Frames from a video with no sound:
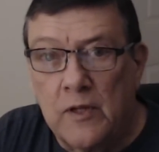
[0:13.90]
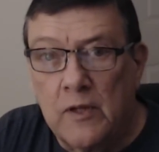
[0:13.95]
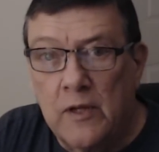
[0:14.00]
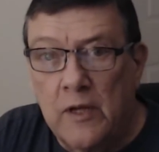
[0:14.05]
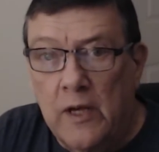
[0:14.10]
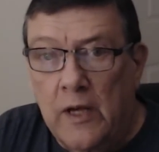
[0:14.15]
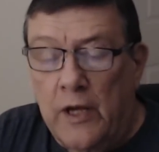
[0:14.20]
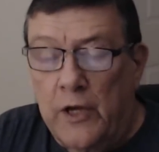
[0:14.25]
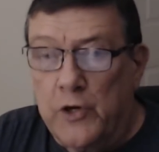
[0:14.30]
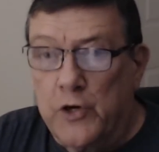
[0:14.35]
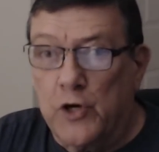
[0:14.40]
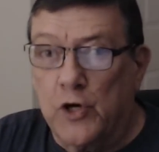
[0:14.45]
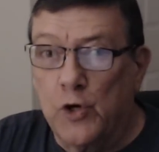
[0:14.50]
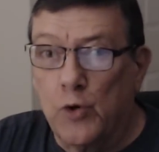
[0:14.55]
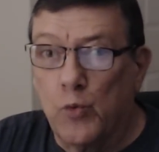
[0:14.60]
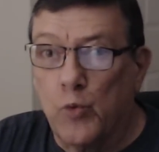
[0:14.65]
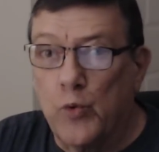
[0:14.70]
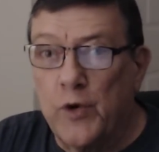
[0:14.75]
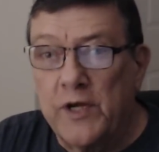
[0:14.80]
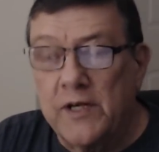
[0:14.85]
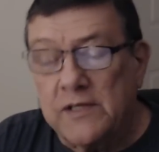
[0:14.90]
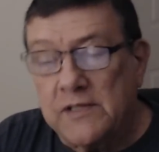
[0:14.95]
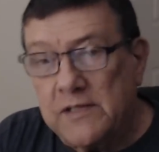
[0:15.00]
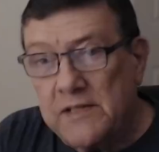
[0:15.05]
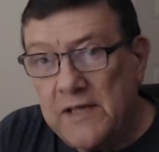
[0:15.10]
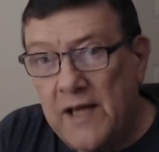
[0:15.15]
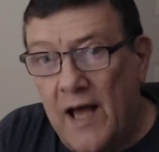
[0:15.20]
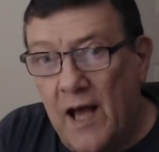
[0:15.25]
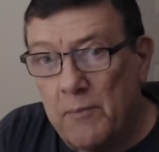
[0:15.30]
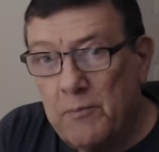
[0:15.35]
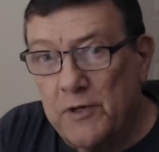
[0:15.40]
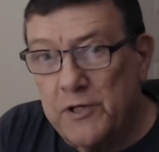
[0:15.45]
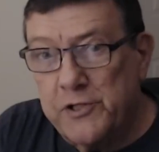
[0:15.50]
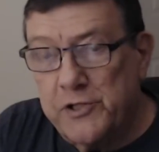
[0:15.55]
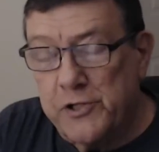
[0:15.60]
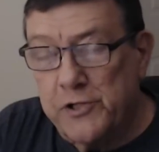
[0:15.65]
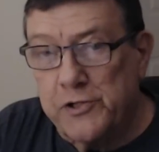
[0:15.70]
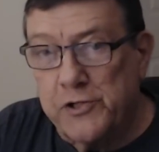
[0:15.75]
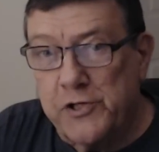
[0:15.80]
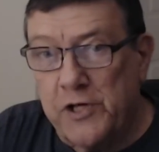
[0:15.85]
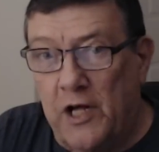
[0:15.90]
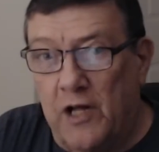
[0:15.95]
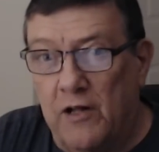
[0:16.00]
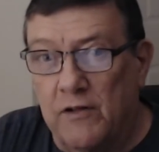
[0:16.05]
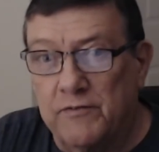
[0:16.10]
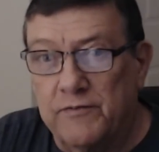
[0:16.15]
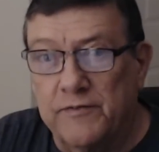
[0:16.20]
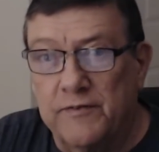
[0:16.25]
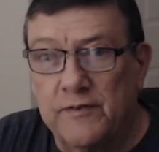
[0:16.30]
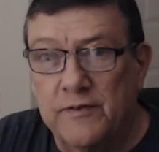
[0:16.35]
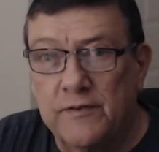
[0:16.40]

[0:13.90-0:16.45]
You're going to reestablish yourself